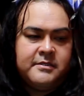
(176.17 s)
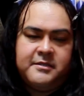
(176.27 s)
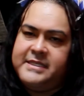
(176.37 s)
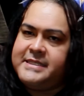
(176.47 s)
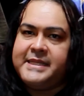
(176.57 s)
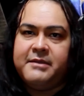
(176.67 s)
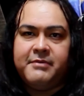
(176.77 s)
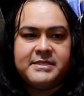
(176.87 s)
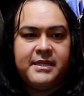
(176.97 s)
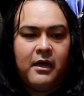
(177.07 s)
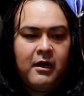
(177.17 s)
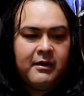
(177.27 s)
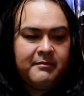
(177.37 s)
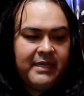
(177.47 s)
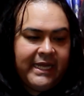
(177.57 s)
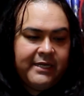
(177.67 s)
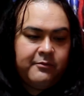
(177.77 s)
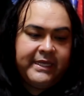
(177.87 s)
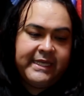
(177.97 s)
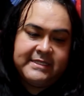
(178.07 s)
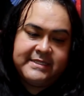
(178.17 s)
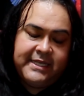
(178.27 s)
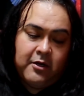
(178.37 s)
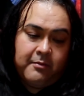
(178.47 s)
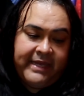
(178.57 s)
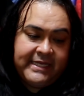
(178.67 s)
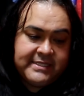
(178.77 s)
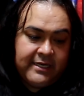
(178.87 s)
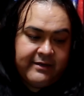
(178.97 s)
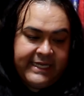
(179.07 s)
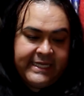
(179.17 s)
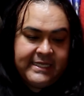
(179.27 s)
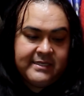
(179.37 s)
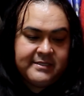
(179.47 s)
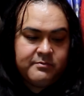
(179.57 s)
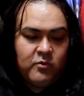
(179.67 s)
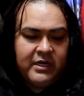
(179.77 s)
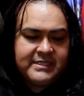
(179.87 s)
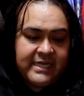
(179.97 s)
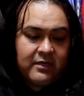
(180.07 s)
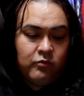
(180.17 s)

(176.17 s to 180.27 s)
So just like the rest of the Arkham line, we can see her base here is more or less like a